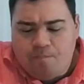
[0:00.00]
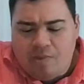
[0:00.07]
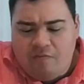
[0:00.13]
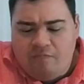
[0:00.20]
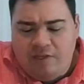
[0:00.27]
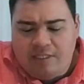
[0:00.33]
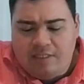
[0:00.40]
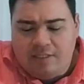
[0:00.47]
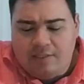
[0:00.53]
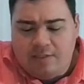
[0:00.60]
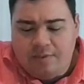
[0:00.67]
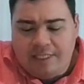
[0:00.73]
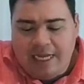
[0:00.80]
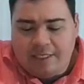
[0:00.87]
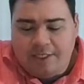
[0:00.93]
Fitz says
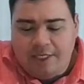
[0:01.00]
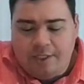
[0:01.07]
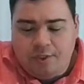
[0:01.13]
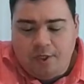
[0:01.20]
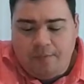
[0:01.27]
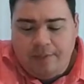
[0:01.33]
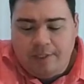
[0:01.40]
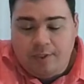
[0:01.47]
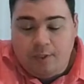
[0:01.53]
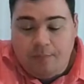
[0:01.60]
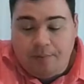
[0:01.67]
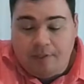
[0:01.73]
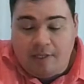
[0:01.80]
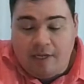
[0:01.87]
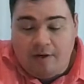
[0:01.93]
there was actually a German
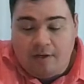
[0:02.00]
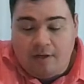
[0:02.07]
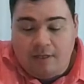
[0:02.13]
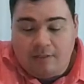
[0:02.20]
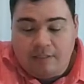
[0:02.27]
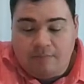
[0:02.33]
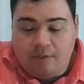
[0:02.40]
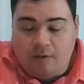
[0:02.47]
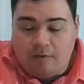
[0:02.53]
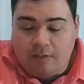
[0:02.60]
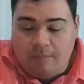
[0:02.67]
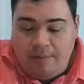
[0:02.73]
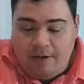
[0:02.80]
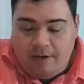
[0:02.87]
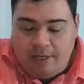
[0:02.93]
superliner concept called
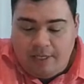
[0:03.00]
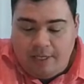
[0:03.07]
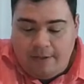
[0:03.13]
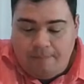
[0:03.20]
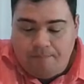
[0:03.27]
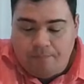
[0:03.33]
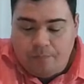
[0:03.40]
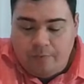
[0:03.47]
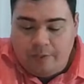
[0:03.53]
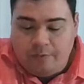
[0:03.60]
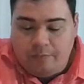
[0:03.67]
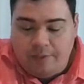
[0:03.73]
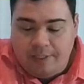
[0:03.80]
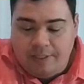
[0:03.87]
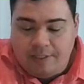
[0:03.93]
America,
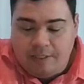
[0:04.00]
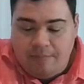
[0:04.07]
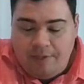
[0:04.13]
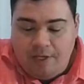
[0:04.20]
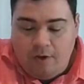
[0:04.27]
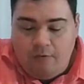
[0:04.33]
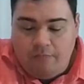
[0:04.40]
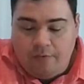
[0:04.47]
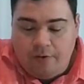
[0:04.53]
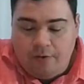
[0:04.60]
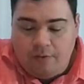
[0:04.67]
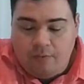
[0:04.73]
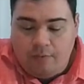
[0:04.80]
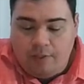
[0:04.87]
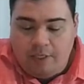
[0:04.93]
which was to be
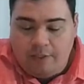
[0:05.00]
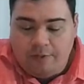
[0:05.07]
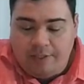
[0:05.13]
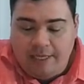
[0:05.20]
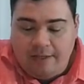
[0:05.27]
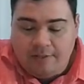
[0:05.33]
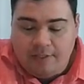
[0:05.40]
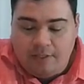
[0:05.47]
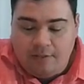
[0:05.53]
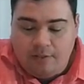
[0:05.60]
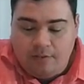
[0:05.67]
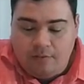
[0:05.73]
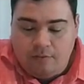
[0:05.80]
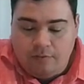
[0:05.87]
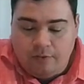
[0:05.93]
over
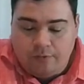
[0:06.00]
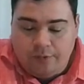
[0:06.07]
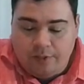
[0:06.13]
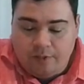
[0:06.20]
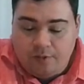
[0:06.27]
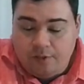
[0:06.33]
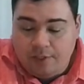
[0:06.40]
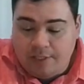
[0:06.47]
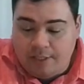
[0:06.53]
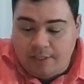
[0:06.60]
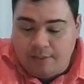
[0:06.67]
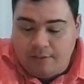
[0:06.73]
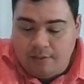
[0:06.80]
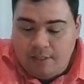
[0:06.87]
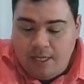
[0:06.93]
100,000 gross register
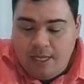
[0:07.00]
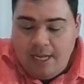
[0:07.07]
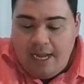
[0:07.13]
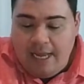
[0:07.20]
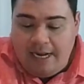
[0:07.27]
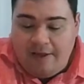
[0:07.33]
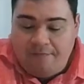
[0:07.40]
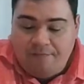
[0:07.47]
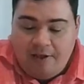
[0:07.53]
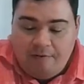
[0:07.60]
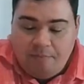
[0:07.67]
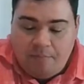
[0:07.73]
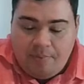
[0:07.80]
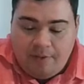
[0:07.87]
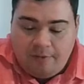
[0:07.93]
tons and have
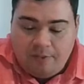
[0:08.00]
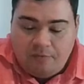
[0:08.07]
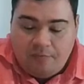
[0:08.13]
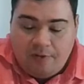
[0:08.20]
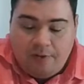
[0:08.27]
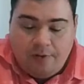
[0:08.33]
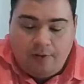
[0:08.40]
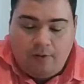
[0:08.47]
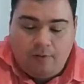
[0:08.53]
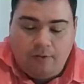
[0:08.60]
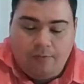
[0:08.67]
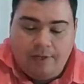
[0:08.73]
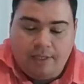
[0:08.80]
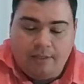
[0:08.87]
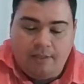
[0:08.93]
5 propellers, if I recall
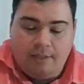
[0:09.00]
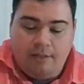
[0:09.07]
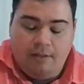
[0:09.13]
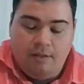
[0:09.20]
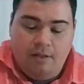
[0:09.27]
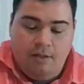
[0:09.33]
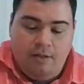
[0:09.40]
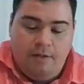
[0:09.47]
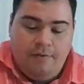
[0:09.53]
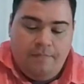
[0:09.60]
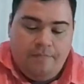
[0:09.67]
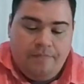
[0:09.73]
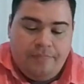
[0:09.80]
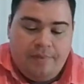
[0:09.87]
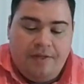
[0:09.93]
correctly.
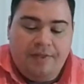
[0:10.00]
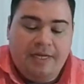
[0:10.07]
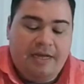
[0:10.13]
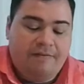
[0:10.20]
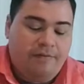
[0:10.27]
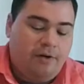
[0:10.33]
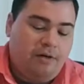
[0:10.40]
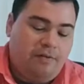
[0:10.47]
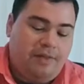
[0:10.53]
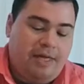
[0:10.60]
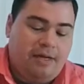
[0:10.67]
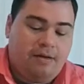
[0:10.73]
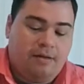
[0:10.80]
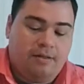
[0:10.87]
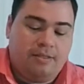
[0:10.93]
I think I've heard of
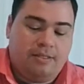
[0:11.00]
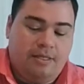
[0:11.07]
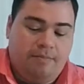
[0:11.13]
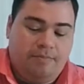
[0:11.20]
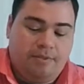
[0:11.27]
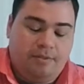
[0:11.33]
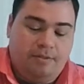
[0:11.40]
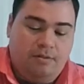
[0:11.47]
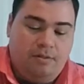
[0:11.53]
that concept.